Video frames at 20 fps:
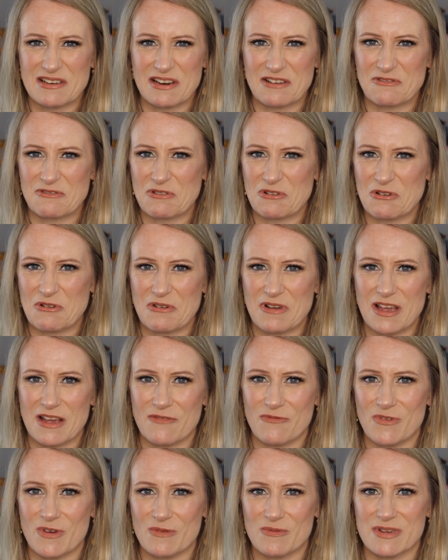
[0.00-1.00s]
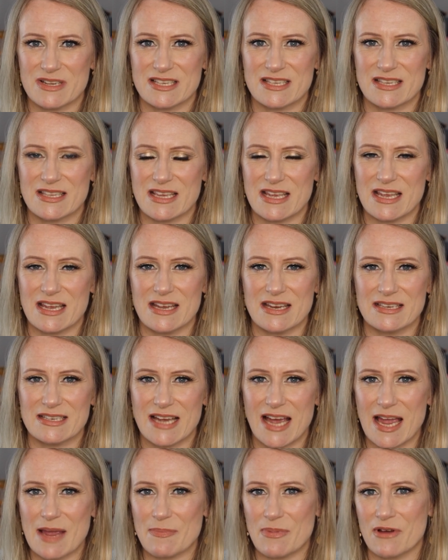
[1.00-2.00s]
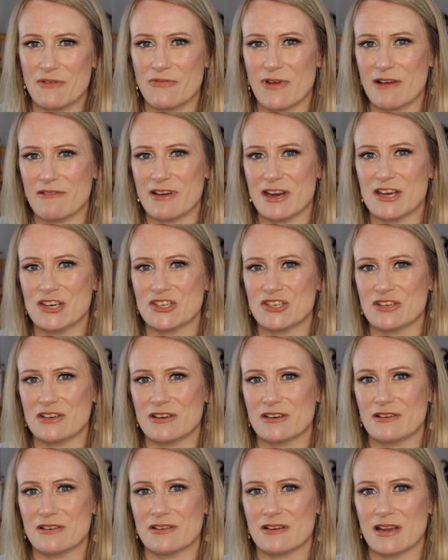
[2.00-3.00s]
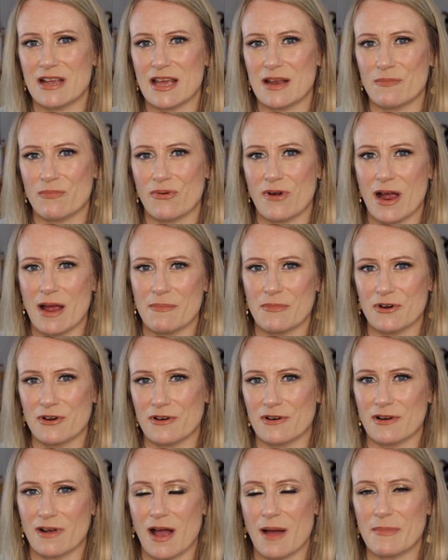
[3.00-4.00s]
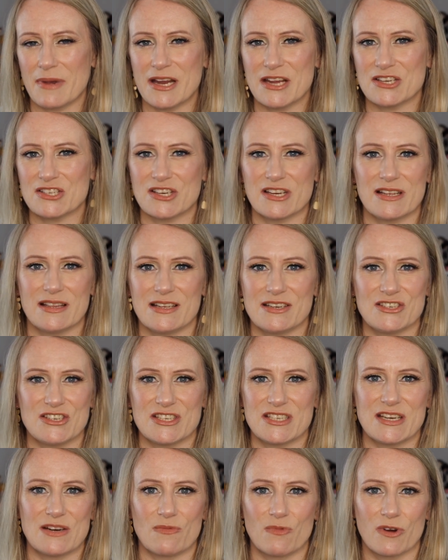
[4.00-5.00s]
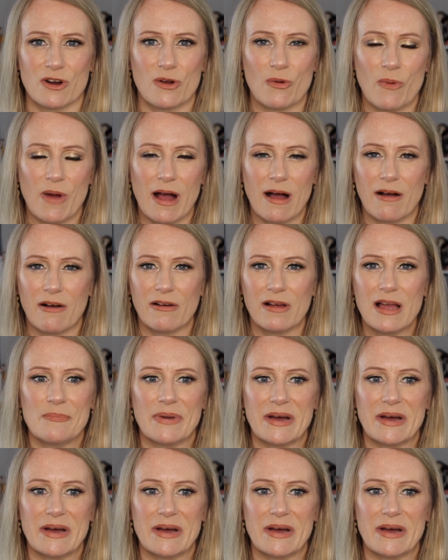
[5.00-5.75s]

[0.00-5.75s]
I don't know if it was the type of foundation and primer combination. It just didn't work well.